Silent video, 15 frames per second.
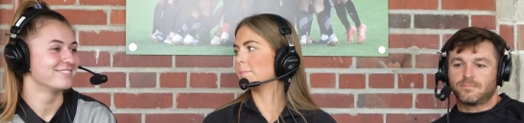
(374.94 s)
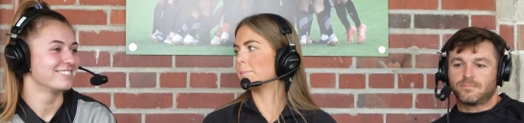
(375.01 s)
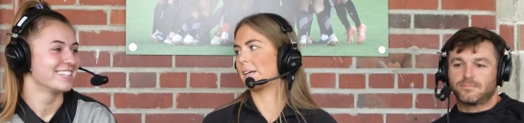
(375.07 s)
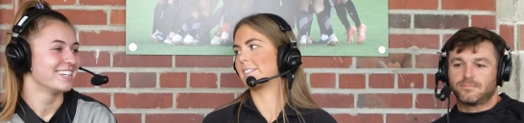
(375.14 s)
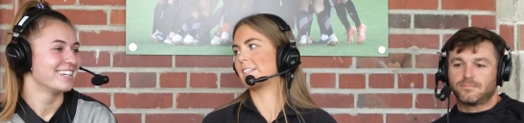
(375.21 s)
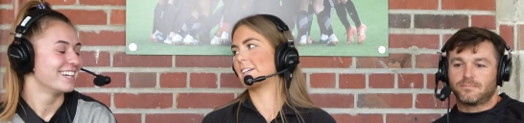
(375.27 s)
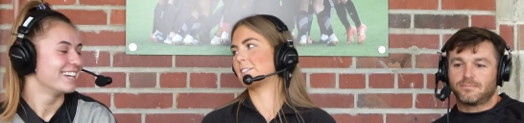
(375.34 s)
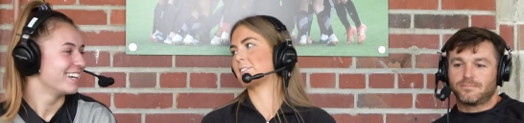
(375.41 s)

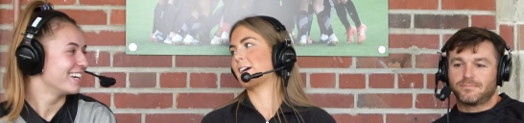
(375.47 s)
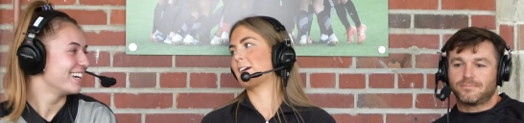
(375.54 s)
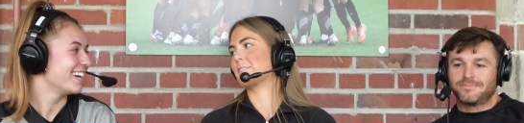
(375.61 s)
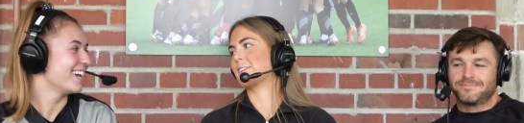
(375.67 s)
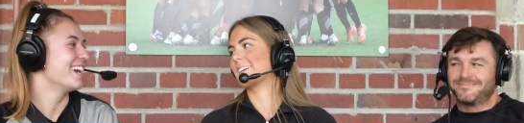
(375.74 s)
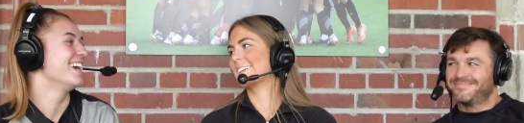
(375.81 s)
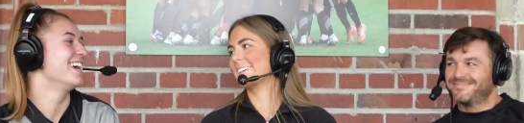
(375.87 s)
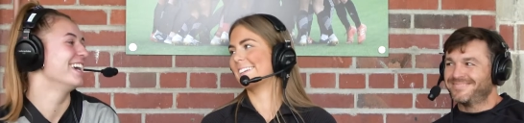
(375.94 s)
Speaker 1: Best
Speaker 2: answer
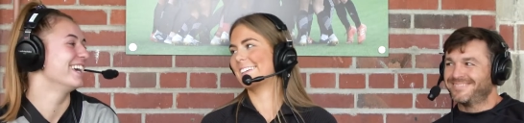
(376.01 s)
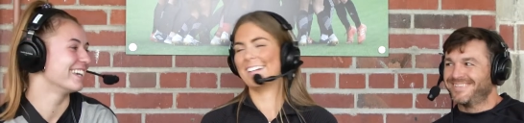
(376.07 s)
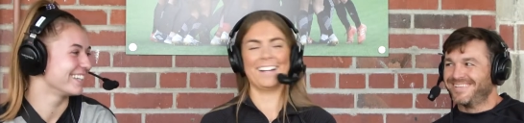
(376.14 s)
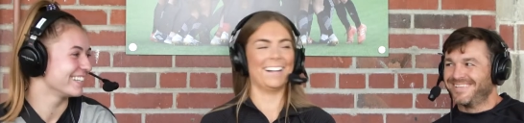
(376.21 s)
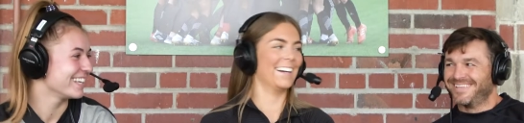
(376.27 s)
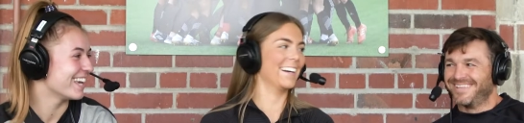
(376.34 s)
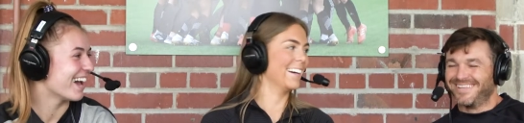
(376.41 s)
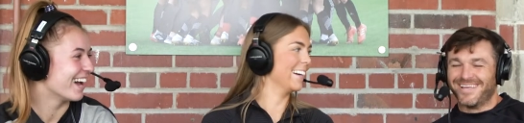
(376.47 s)
ever.
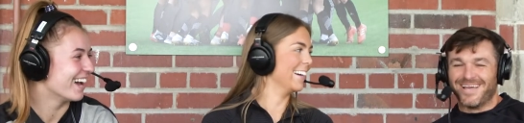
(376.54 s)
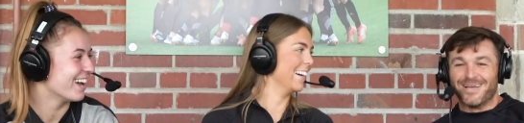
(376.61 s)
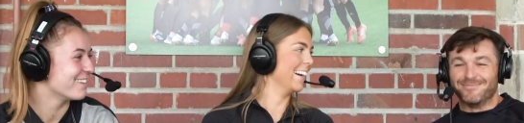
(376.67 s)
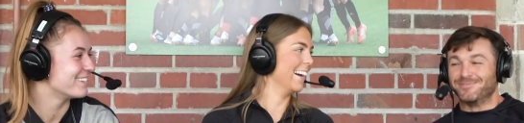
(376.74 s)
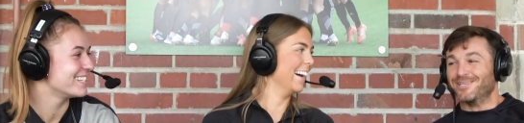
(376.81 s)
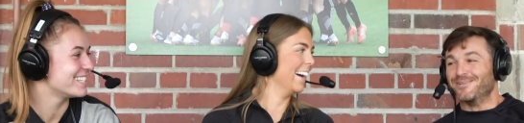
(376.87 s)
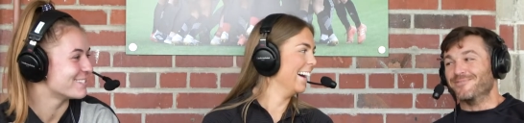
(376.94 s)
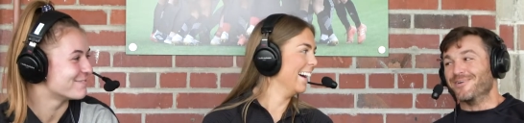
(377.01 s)
Yeah,
Speaker 1: I
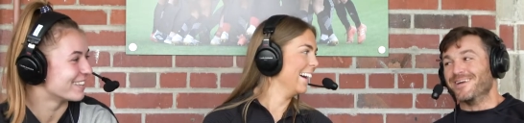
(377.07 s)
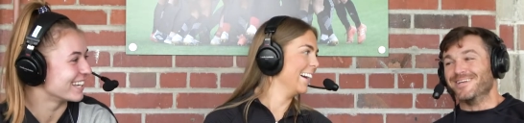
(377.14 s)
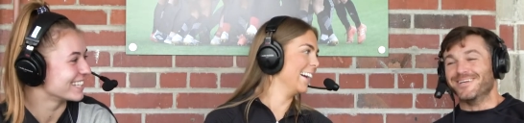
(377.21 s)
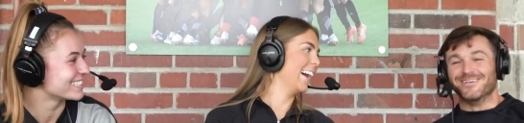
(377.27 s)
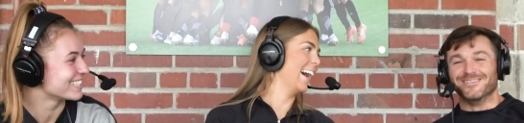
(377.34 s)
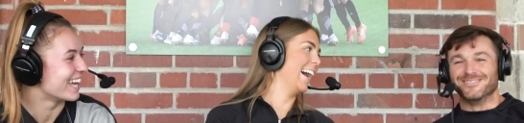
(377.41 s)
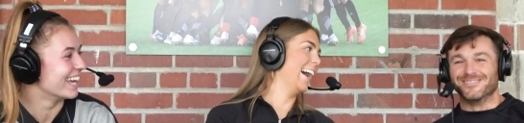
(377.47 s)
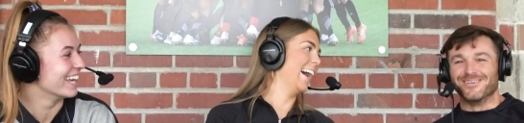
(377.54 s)
bet Tim
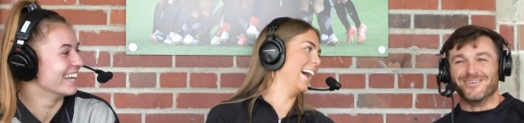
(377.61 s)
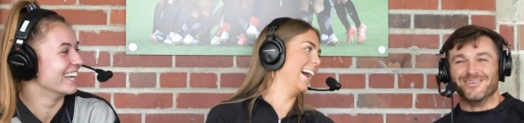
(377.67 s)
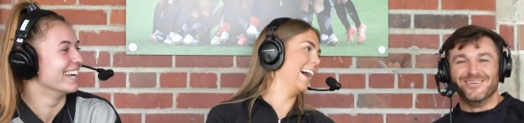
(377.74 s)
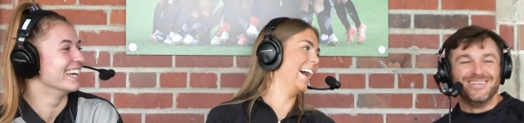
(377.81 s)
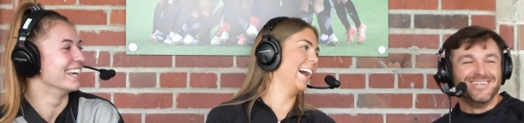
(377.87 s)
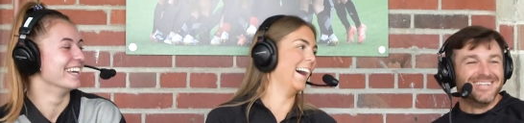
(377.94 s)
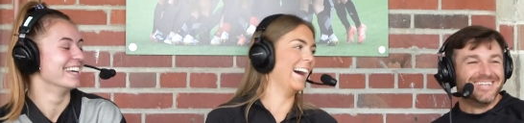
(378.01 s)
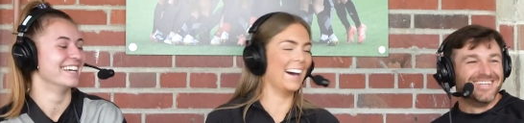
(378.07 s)
likes
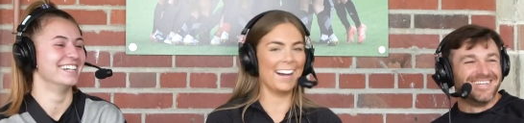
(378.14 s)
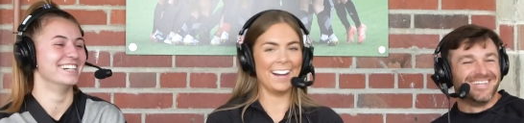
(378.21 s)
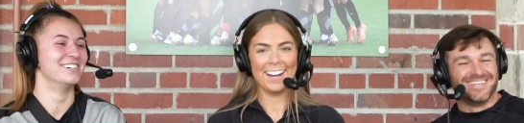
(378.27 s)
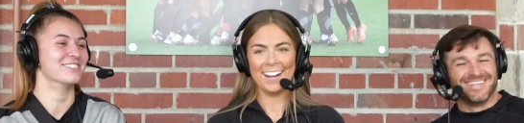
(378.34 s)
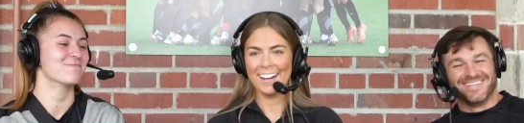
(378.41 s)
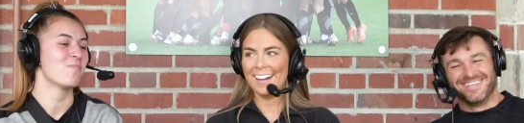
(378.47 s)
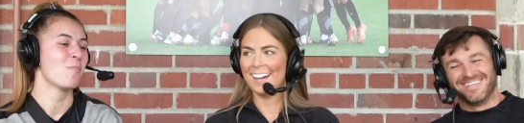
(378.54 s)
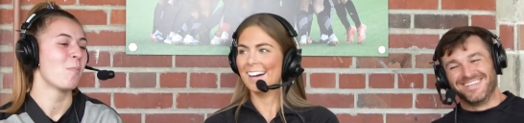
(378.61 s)

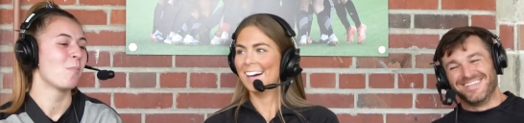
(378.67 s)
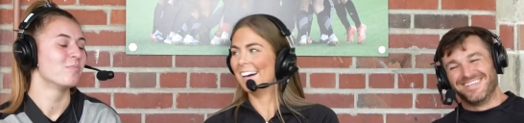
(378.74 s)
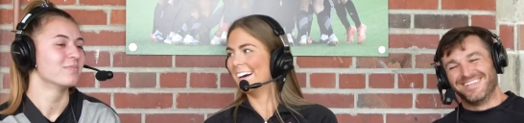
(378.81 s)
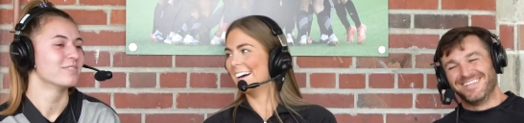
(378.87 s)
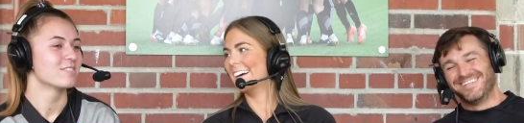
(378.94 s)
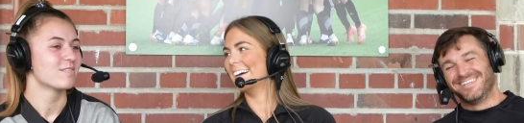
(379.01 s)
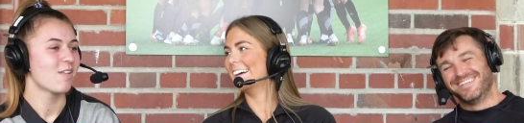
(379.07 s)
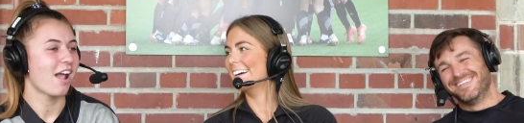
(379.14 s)

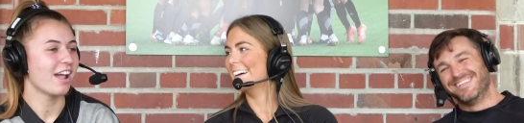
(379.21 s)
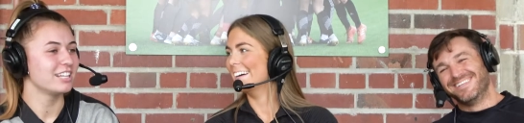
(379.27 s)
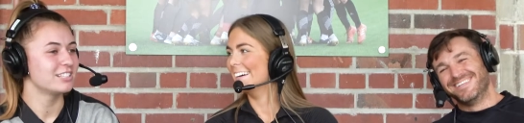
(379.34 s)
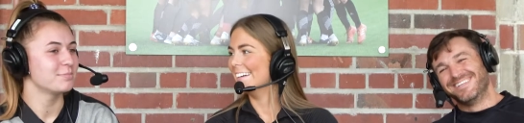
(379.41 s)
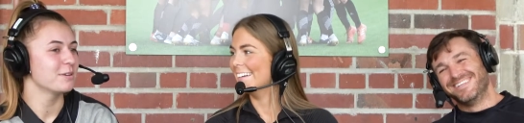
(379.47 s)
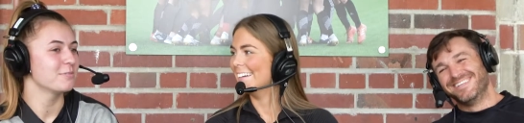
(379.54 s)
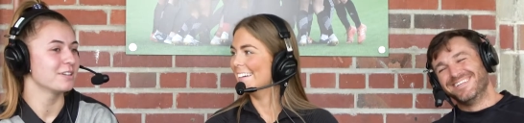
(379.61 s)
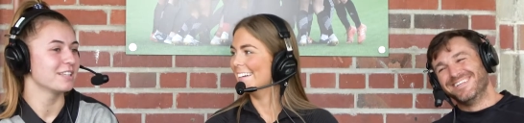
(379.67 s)
that.
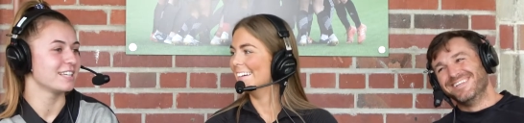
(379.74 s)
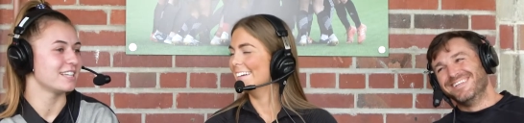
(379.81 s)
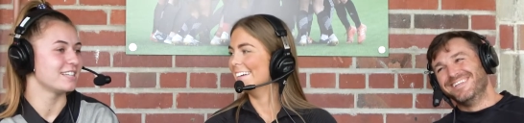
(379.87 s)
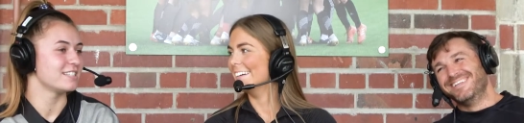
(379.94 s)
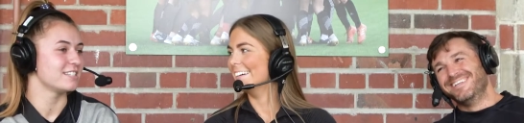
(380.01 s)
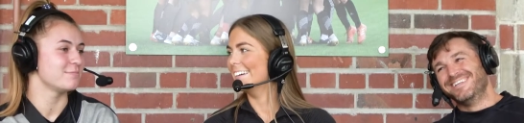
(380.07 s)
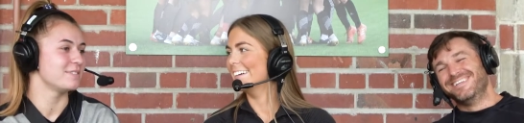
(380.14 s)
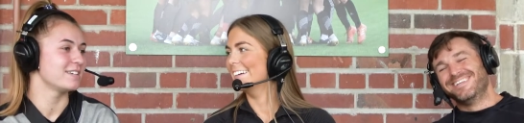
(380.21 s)
It's been really
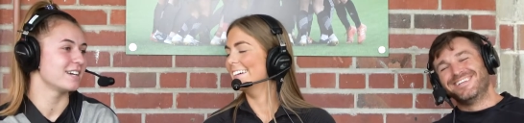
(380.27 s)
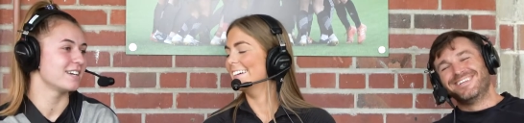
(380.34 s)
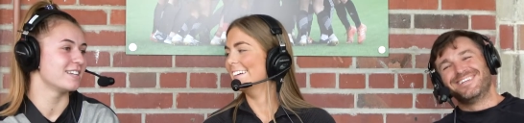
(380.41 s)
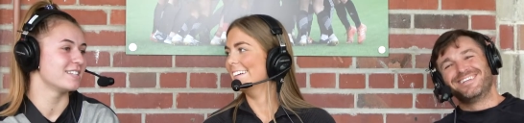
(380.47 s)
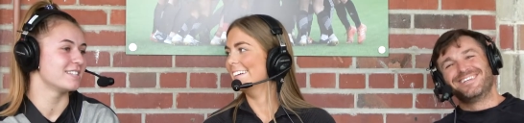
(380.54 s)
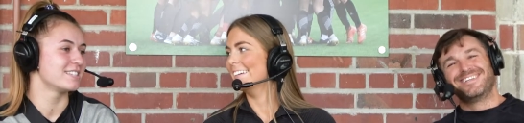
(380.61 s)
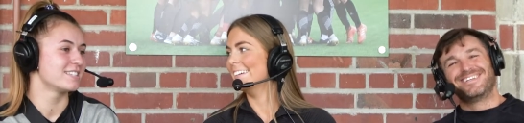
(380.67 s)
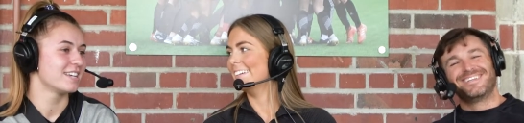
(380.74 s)
easy
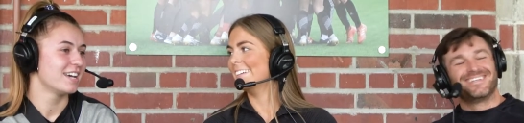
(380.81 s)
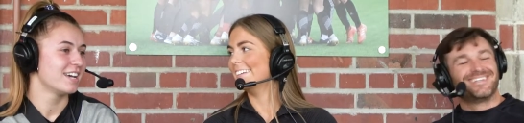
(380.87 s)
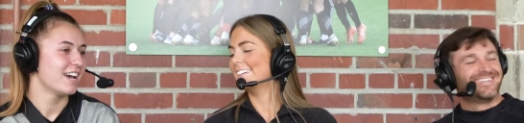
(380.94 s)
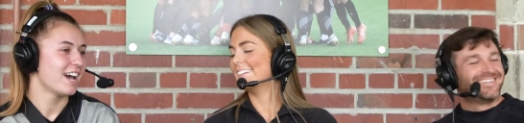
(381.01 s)
because